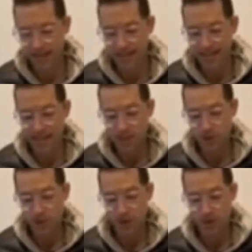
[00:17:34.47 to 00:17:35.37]
Next,
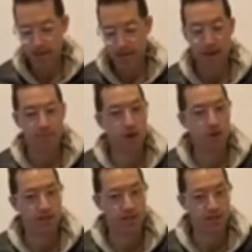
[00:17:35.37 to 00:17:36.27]
we read about how
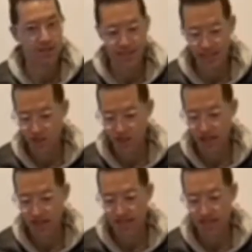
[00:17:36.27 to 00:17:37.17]
Moses
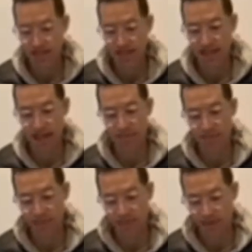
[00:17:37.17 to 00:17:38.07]
initiates the
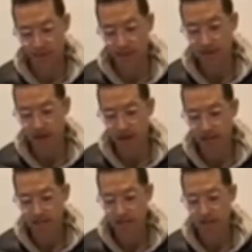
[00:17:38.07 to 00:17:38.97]

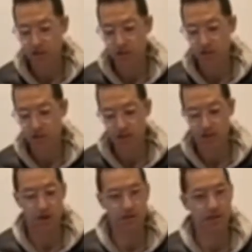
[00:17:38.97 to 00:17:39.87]
Levites to do their
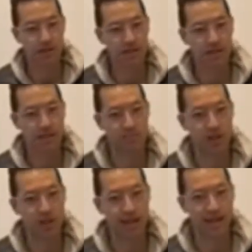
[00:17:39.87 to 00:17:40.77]
service in the
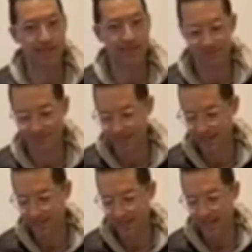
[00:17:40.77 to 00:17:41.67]
Mishkan.
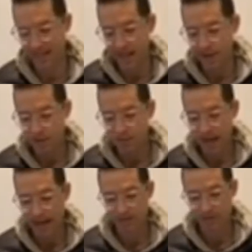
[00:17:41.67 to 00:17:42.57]
Every
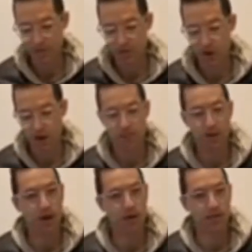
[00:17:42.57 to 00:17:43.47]
man from the tribe
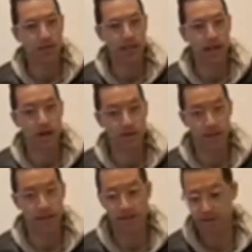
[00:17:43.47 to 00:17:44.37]
of the
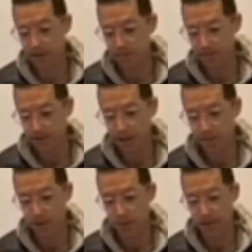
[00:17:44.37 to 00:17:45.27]
Levi
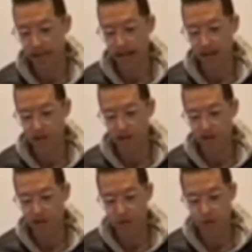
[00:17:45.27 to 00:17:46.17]
between the ages
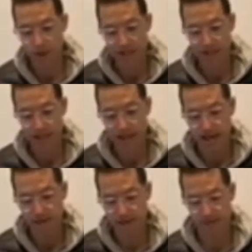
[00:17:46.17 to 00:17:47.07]
of 20
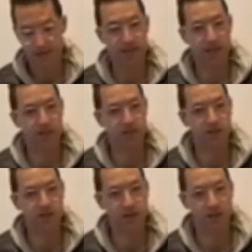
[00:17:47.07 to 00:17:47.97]
and 50
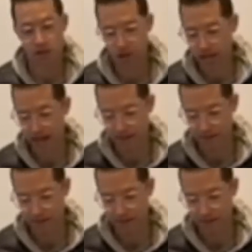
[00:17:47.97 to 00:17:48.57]
served in the Mishkan